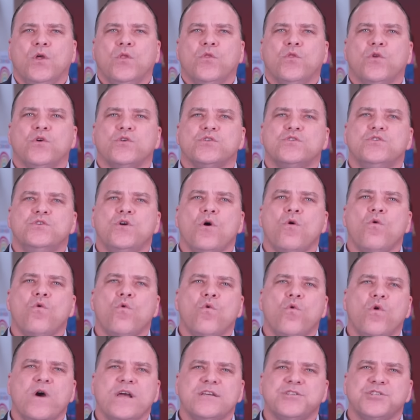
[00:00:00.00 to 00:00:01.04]
There's no
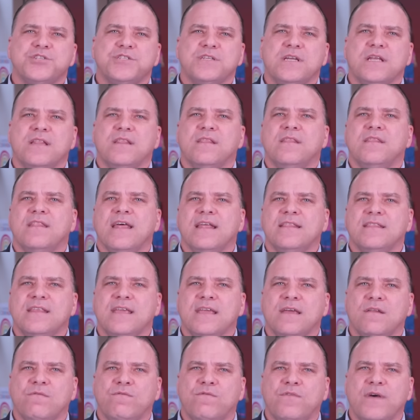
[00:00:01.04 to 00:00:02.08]
question that
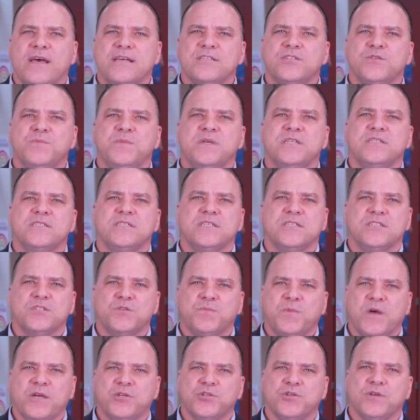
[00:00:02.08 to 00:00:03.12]
the investments in
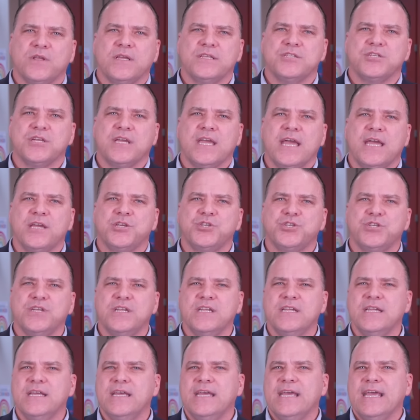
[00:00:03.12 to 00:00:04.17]
special
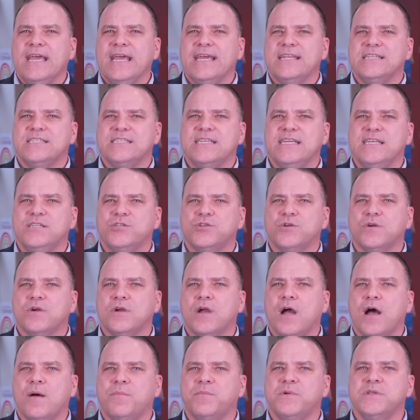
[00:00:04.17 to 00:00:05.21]
education and teacher
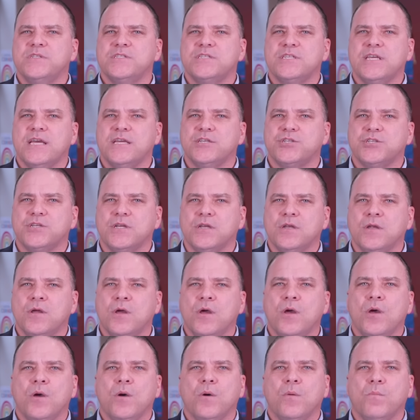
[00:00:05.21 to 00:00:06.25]
compensation
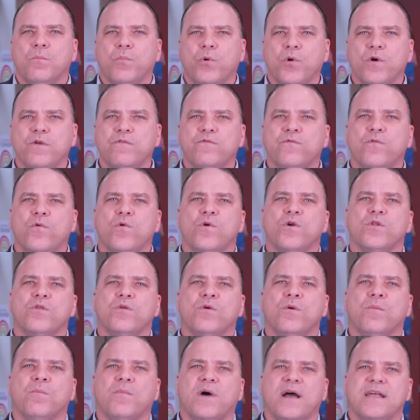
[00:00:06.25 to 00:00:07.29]
put
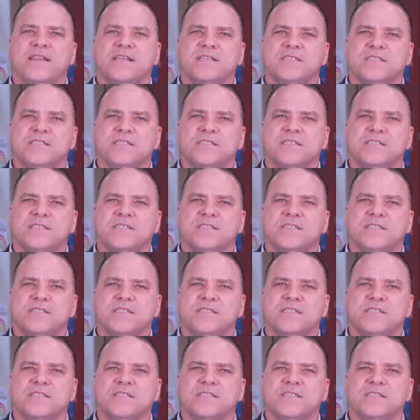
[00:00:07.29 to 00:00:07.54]
forth by the